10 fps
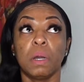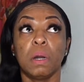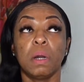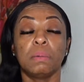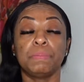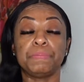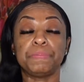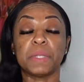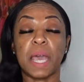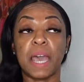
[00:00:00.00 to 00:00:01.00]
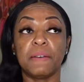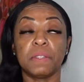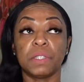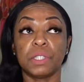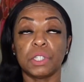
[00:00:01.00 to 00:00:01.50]

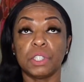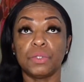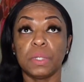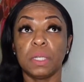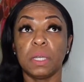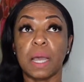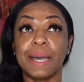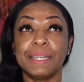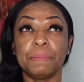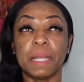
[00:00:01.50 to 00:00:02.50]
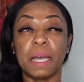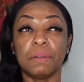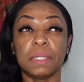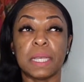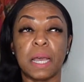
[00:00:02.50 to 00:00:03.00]
after surgery, I am
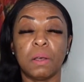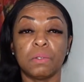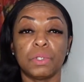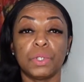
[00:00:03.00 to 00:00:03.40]
now down